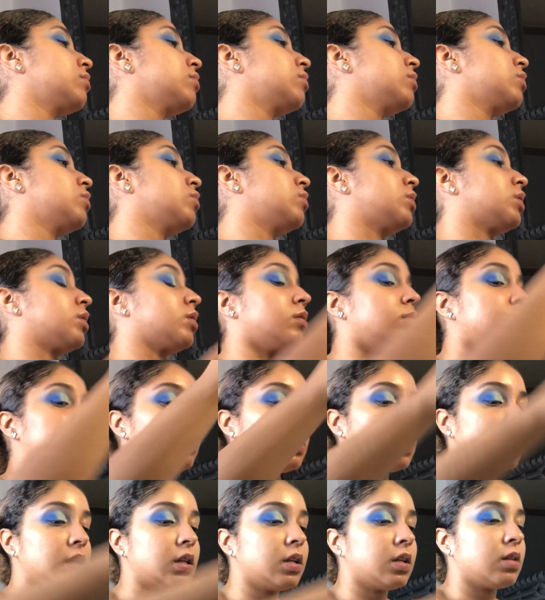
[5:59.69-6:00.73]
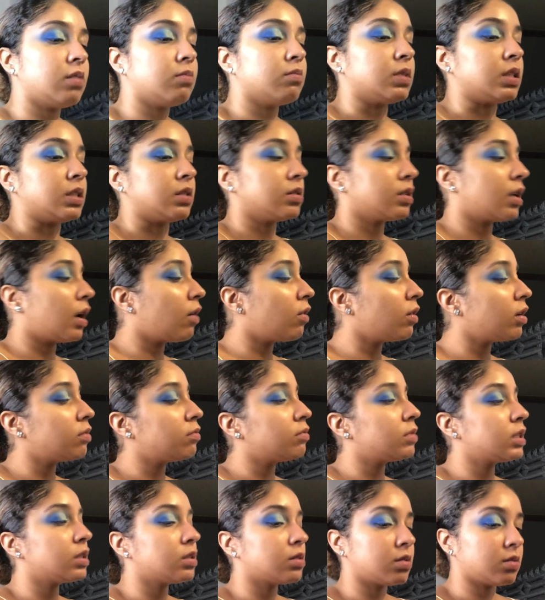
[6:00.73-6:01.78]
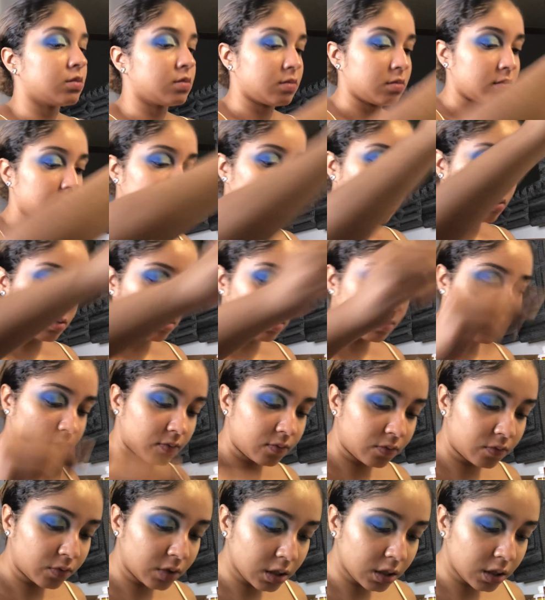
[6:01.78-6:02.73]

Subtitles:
And completely mixed. Oh, I missed the